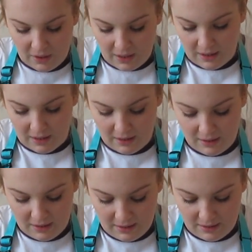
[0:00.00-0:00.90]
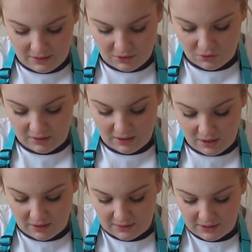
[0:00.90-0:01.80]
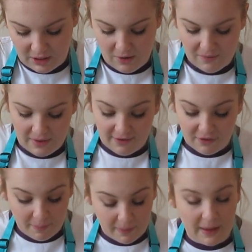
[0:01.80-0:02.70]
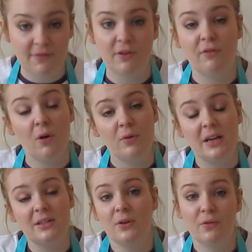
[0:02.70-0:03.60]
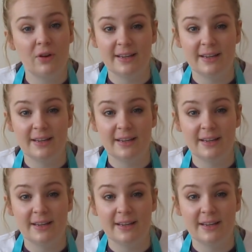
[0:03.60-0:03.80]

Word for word: uh, join the nose. You know, if you if your folding's not very